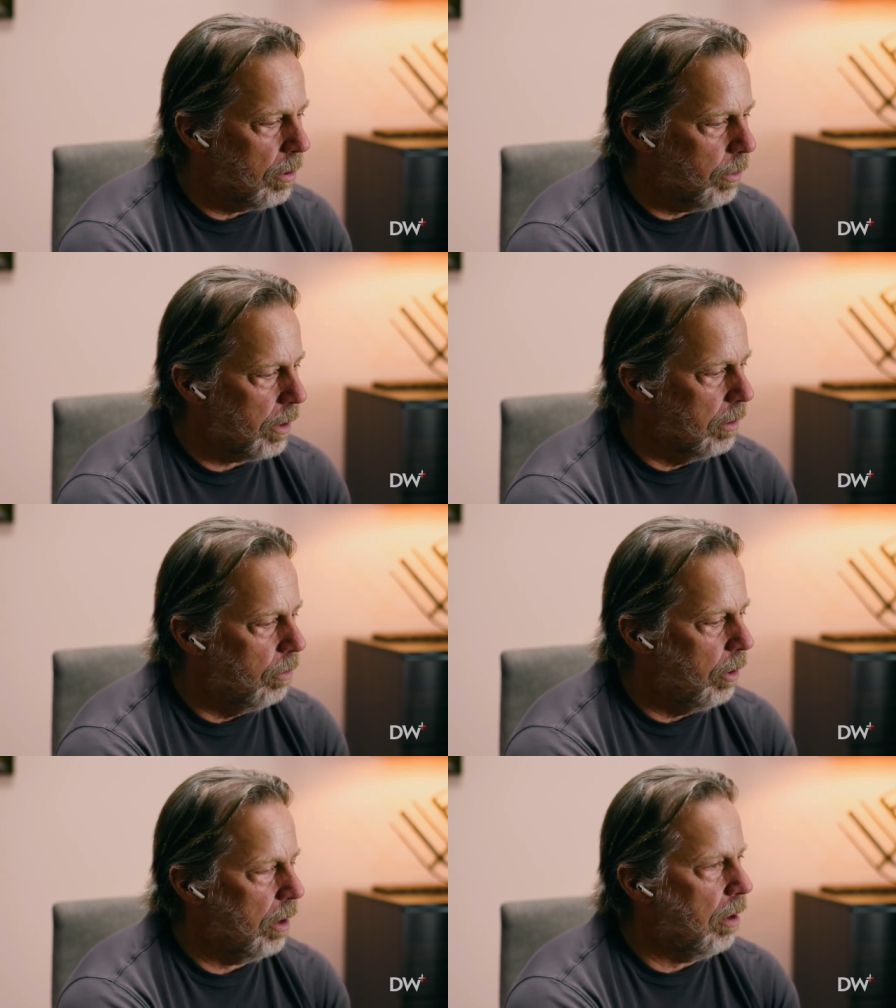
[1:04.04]
are working
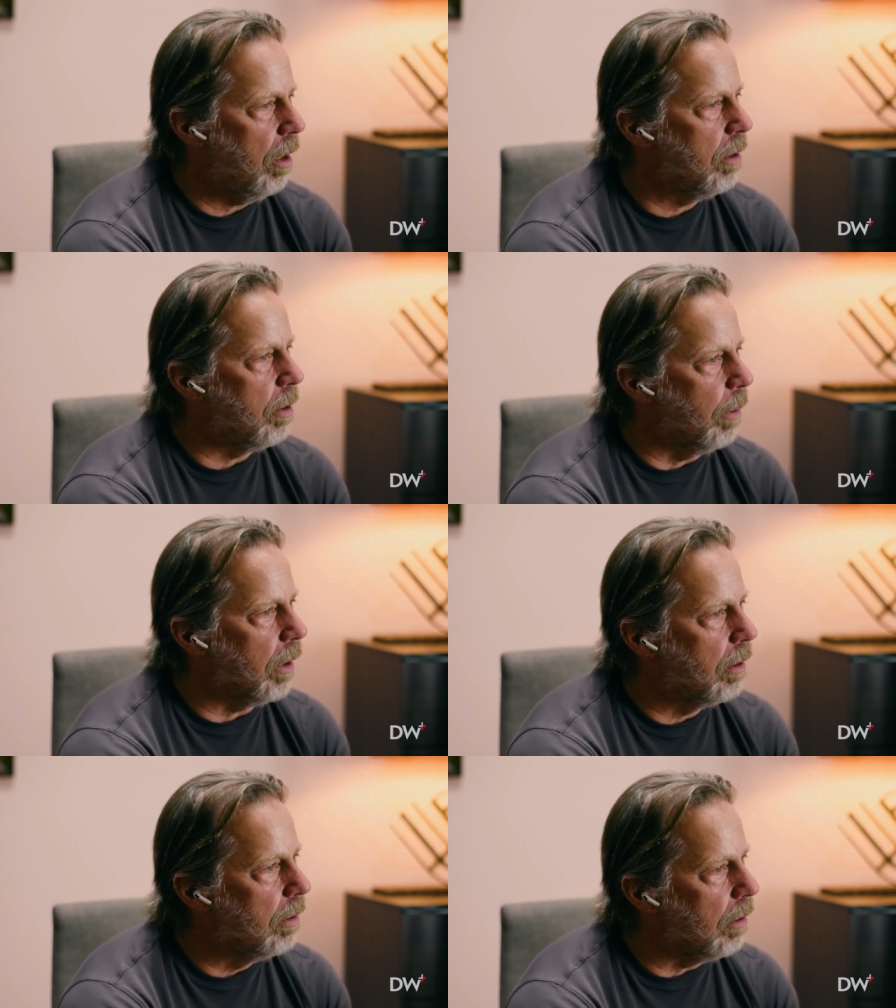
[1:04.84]
really hard to
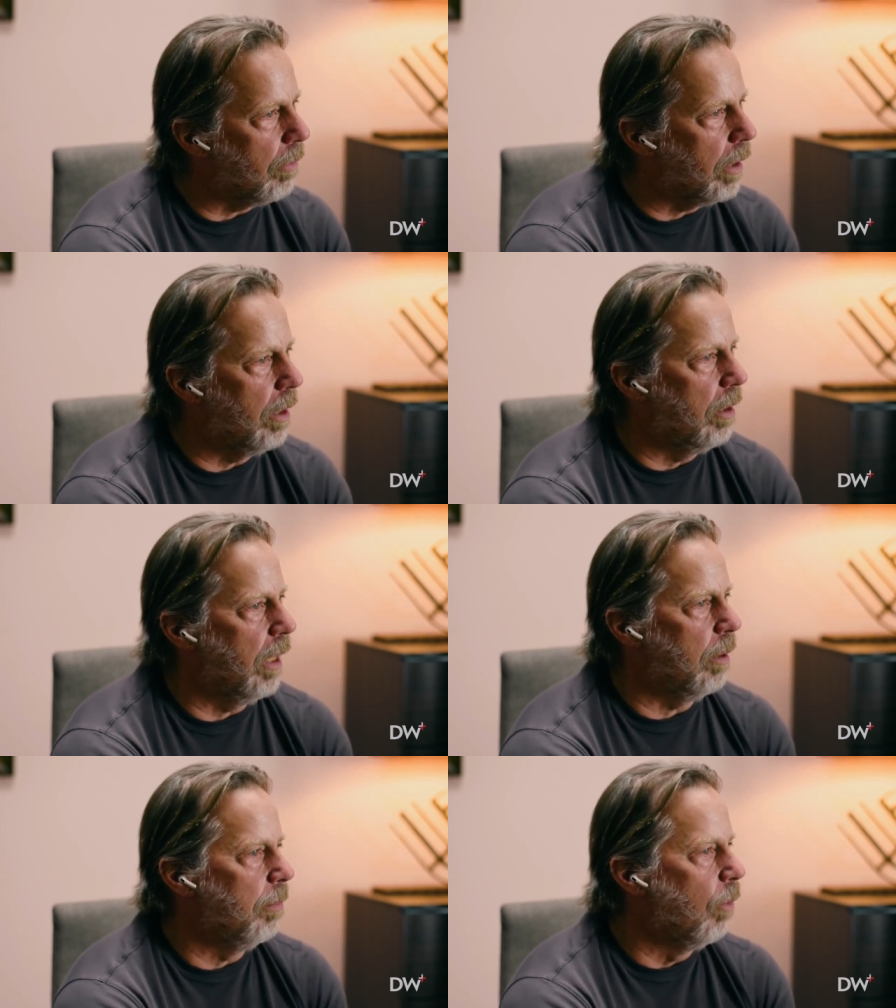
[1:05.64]
make, you know, the
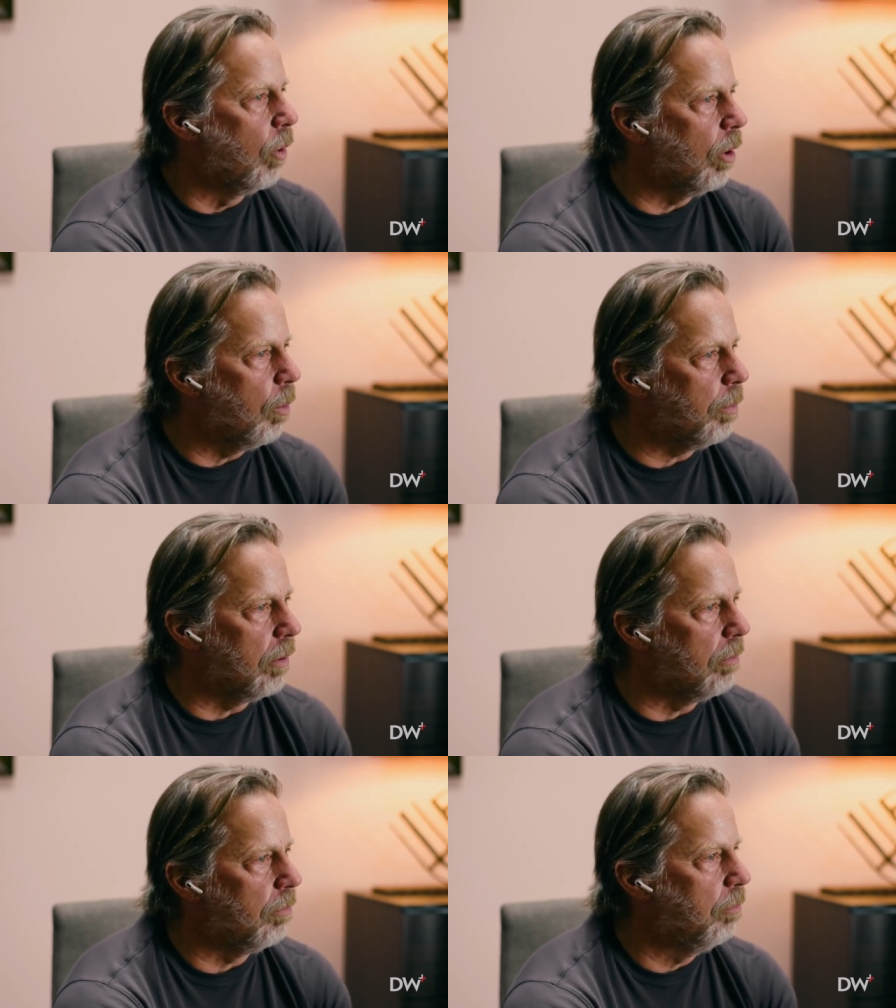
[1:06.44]
internet a more
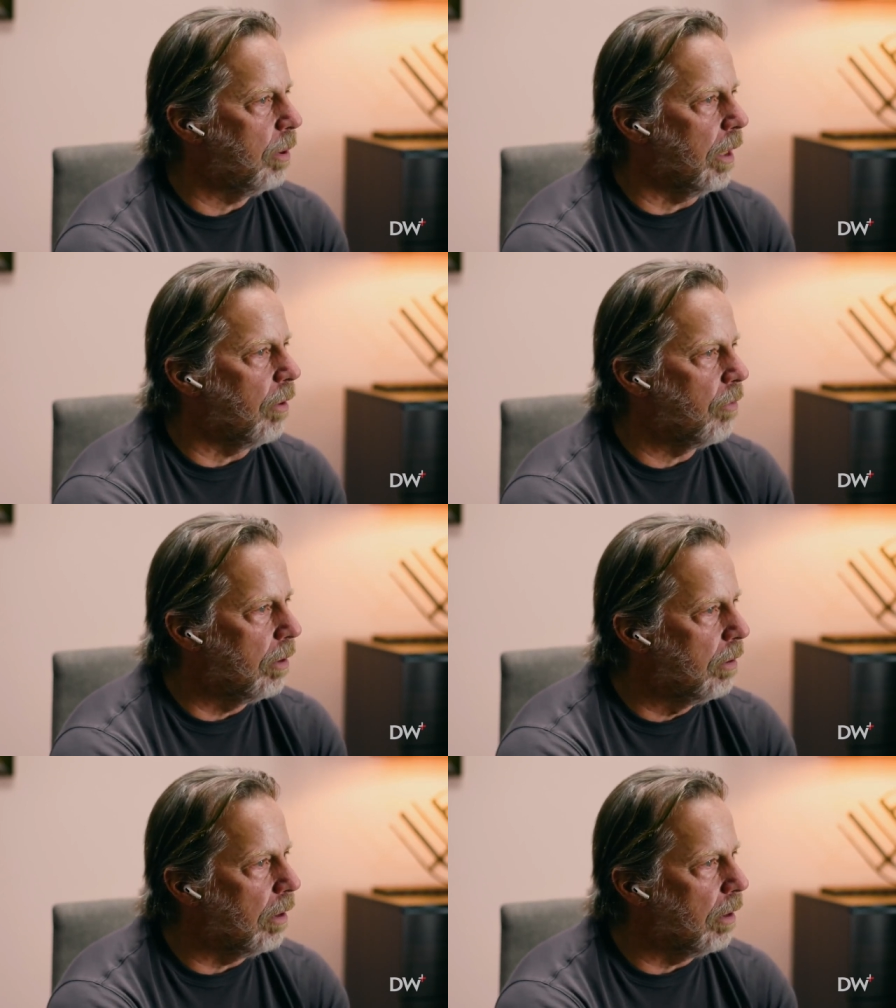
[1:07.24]
open place,